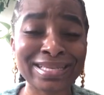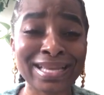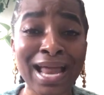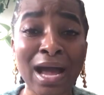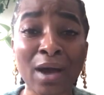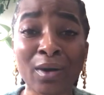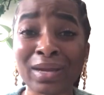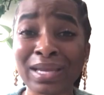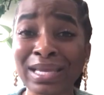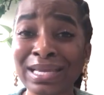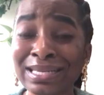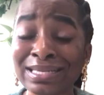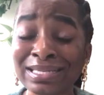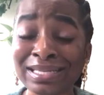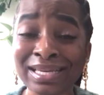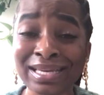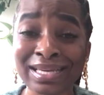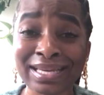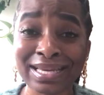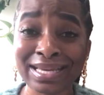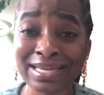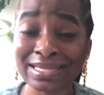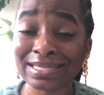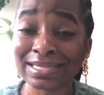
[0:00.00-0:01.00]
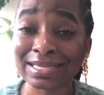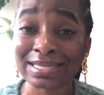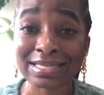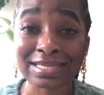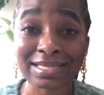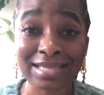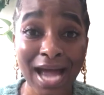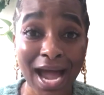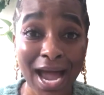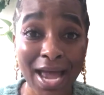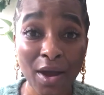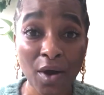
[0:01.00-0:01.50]
and how easy it is to
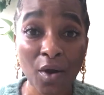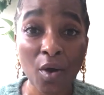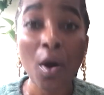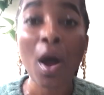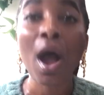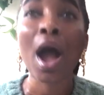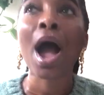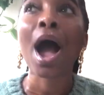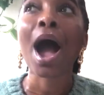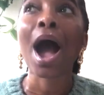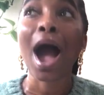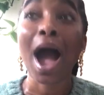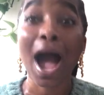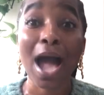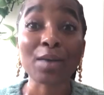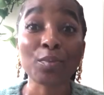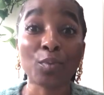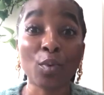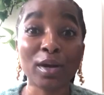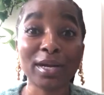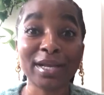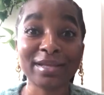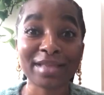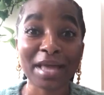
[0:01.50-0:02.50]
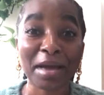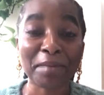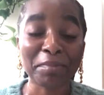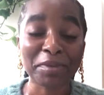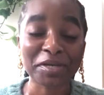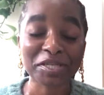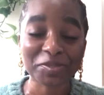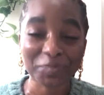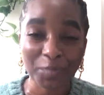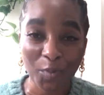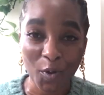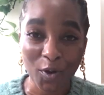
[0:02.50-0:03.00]
style, I wanted that
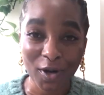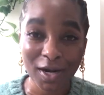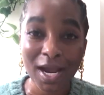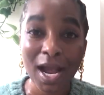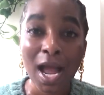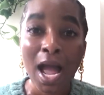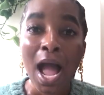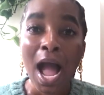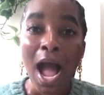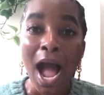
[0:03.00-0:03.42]
much more.